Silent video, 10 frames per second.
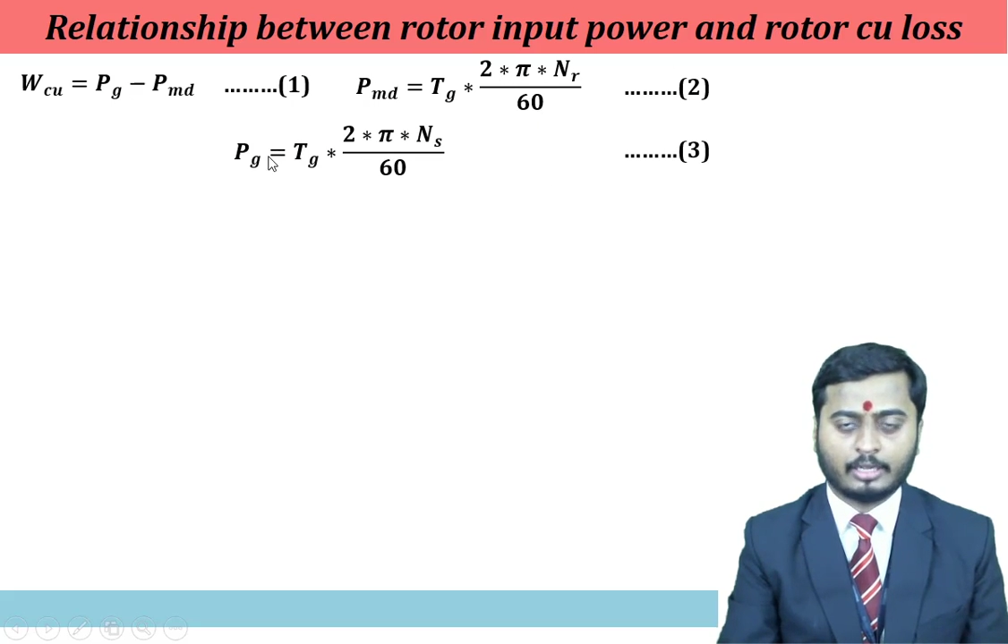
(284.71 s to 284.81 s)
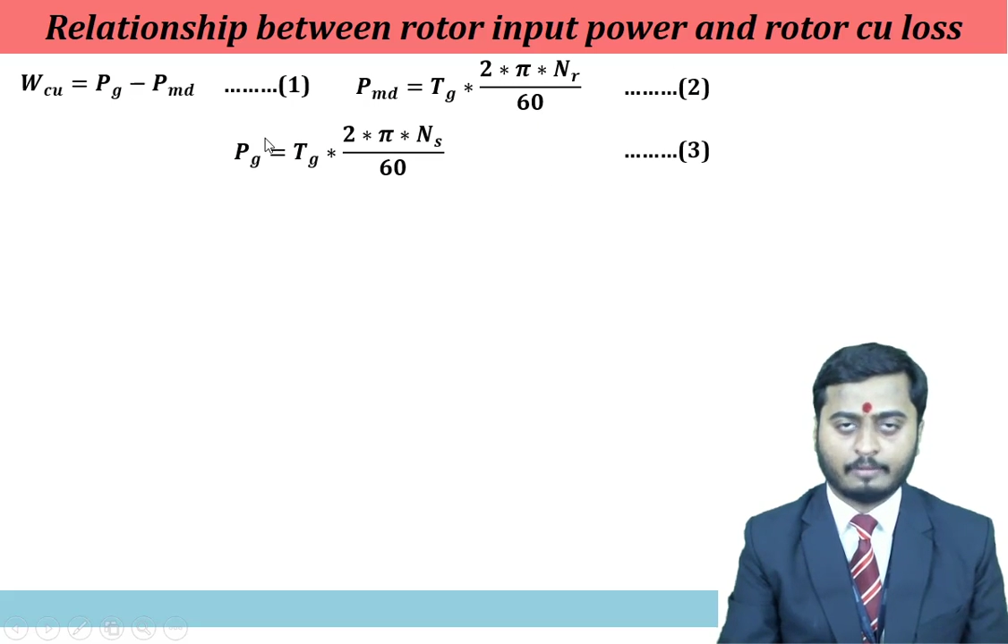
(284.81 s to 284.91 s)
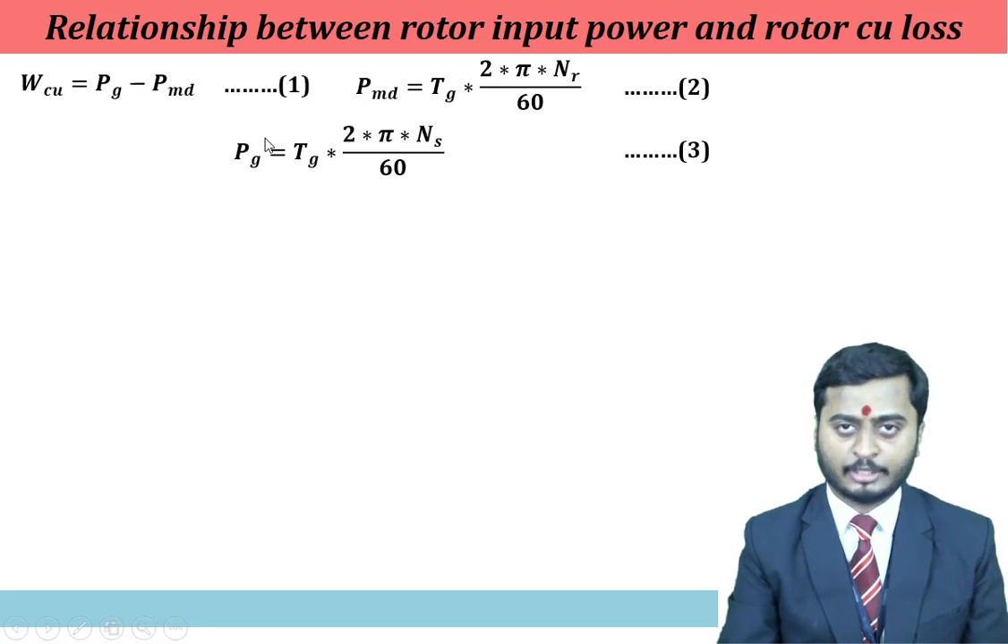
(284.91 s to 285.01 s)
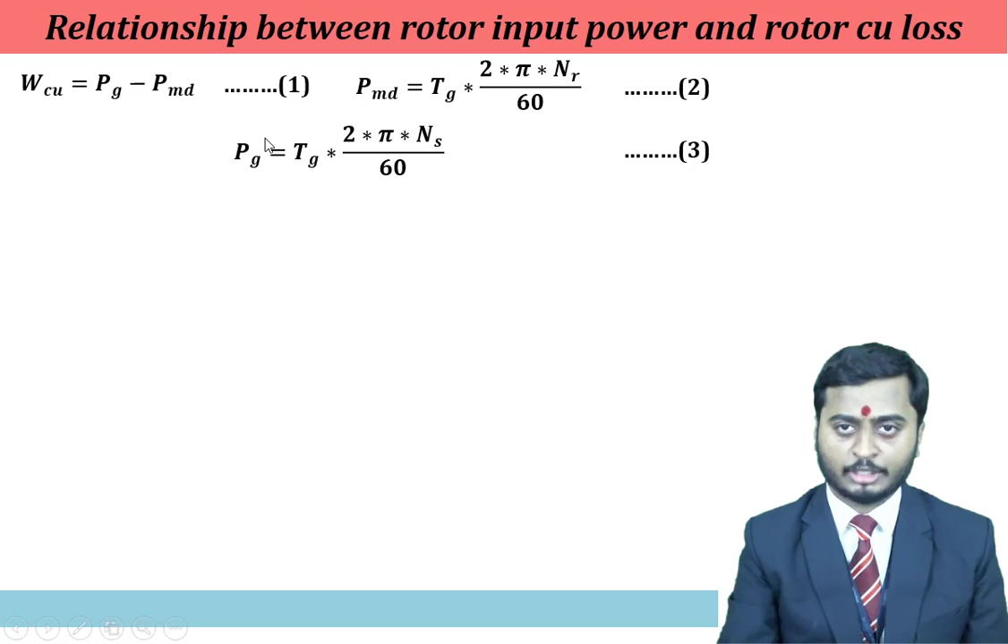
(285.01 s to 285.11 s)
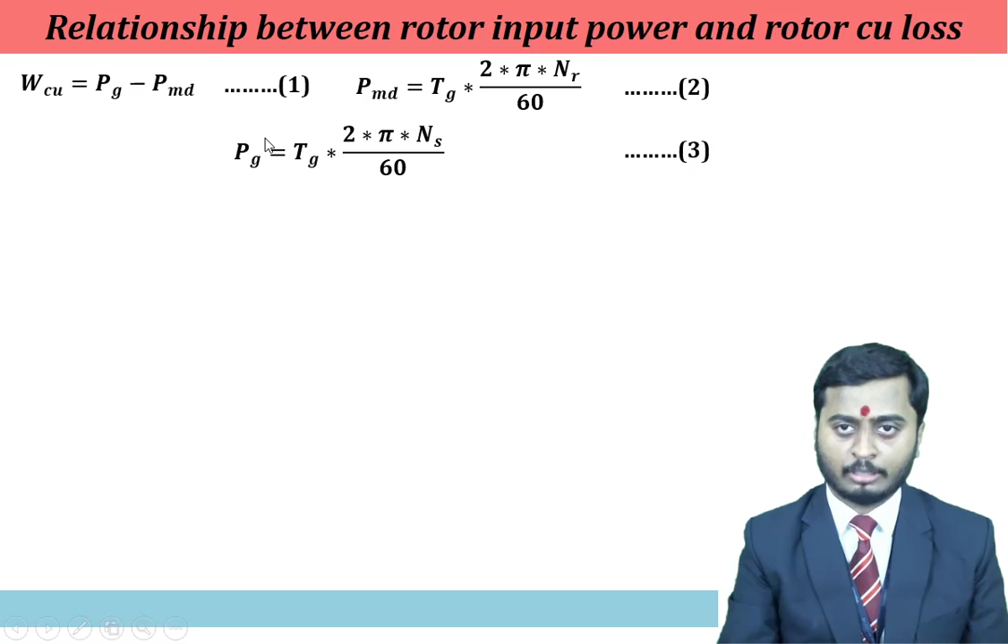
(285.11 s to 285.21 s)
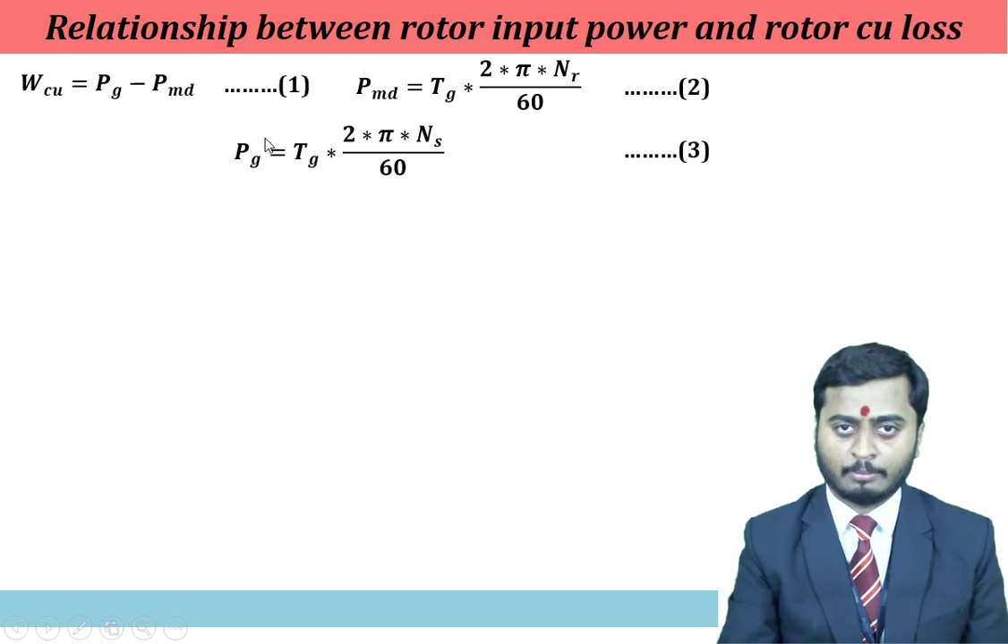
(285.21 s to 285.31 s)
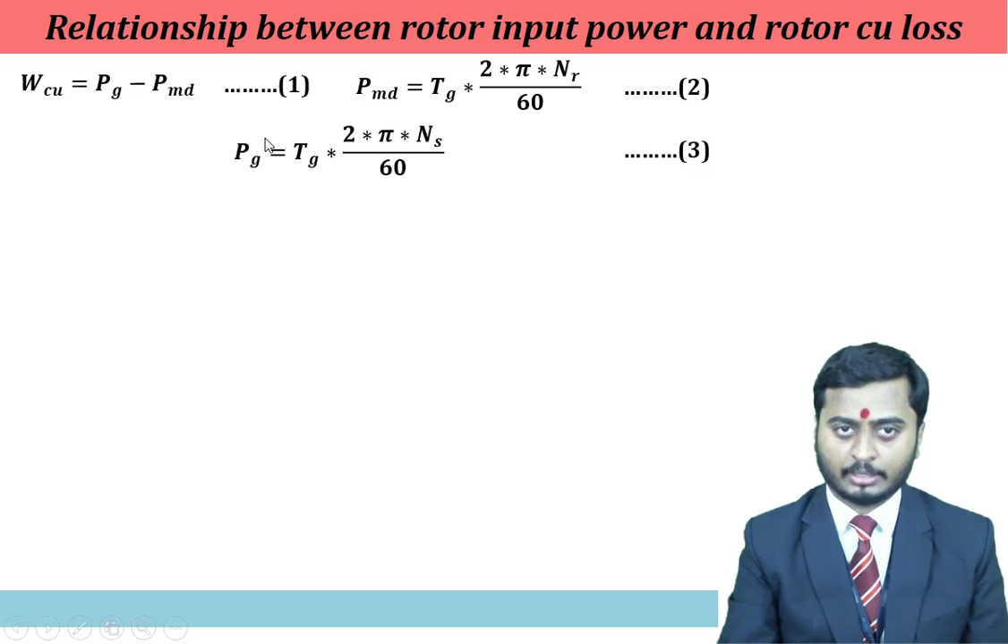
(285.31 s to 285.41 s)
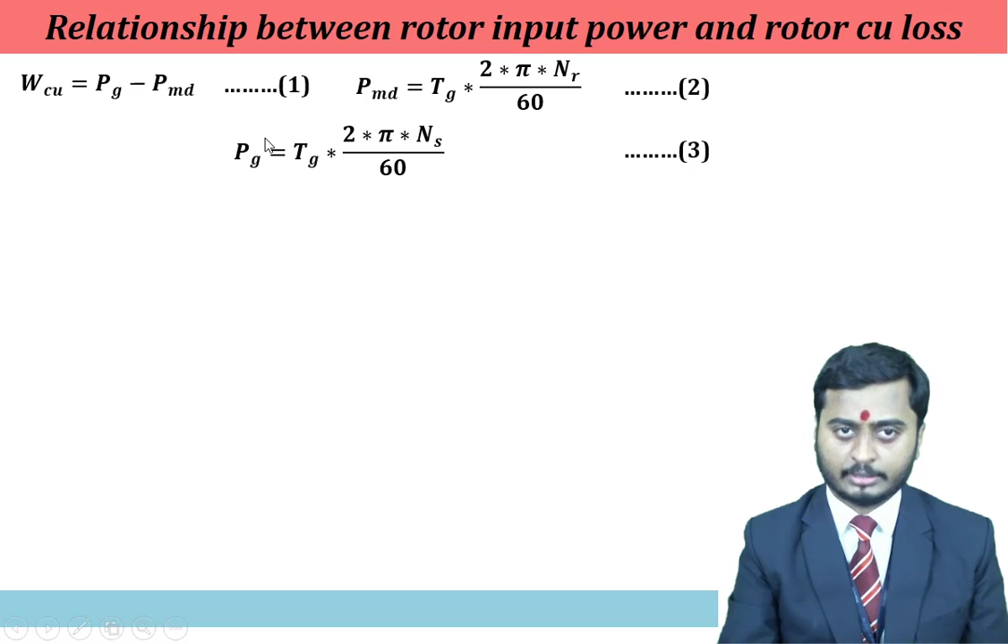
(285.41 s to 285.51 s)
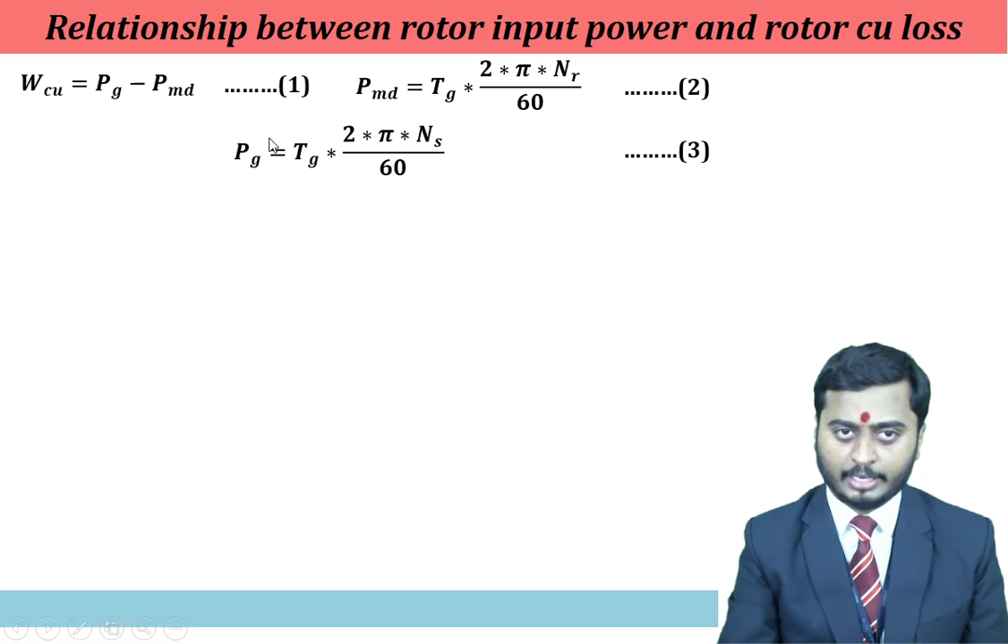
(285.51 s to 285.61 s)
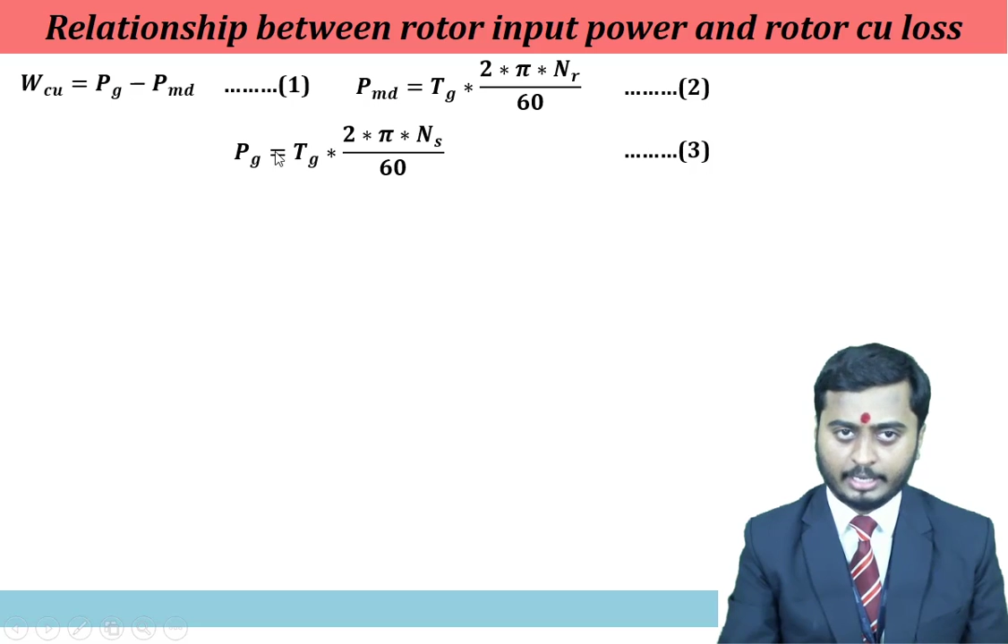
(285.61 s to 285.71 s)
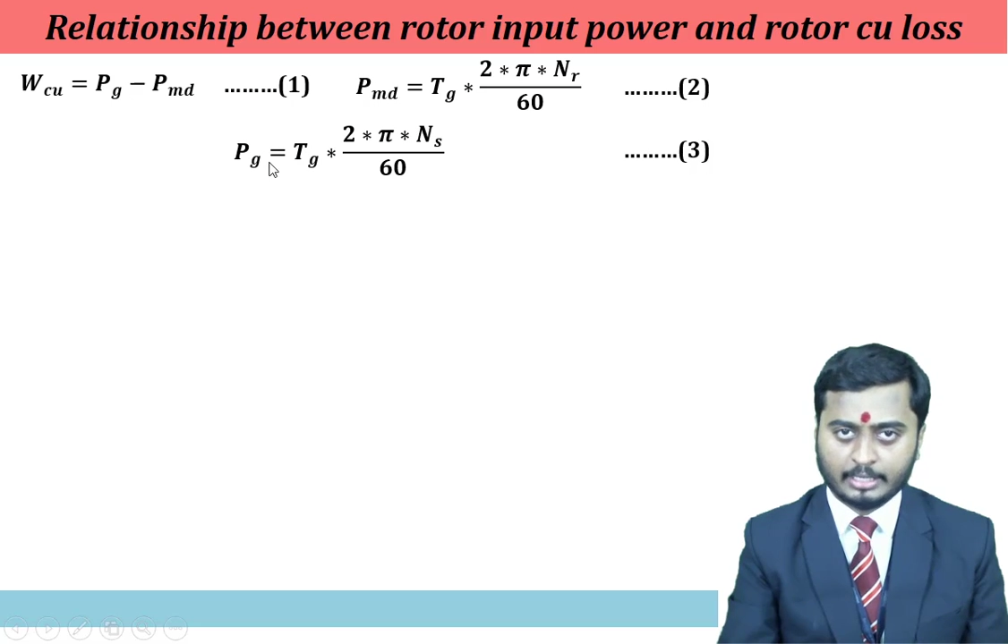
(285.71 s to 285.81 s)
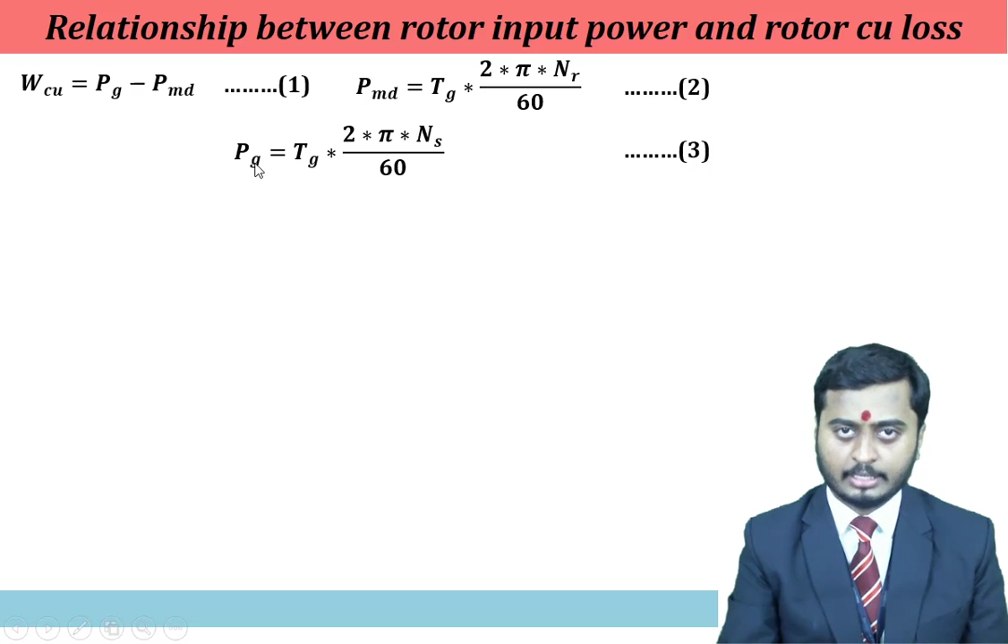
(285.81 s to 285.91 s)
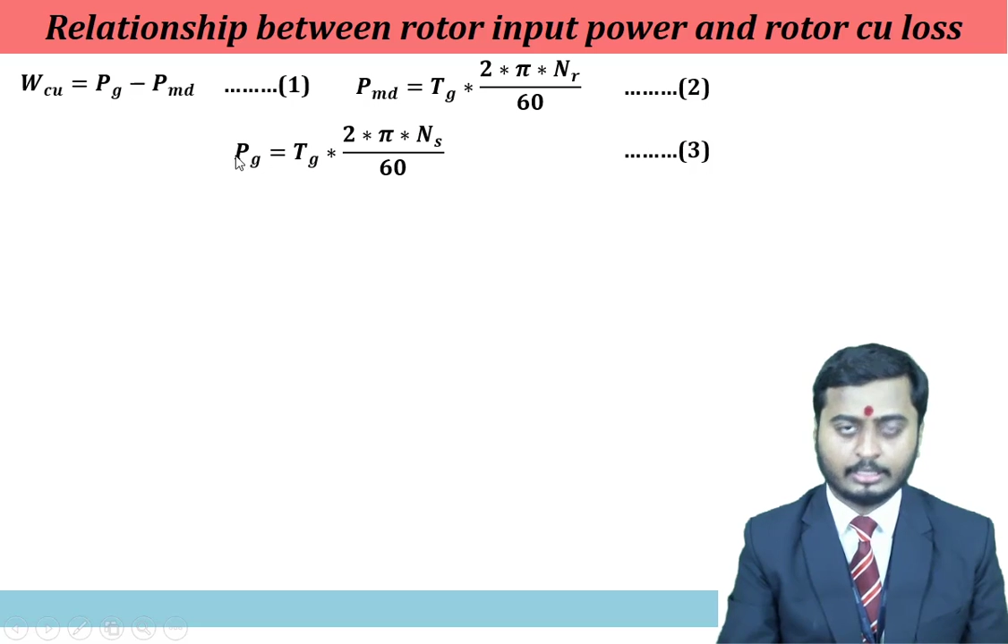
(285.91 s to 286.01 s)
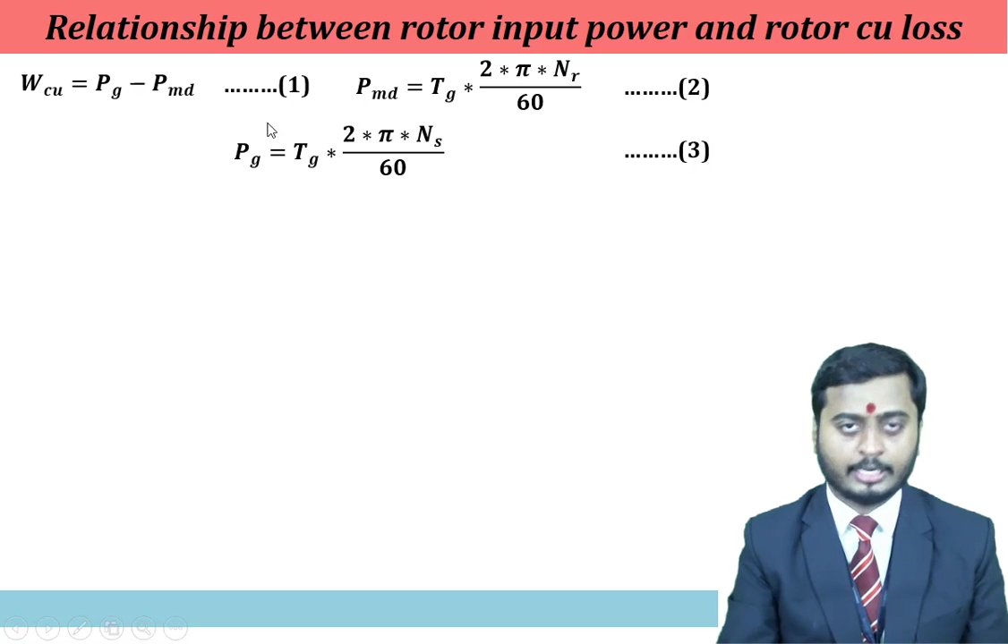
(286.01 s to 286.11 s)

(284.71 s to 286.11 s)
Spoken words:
equation number 3,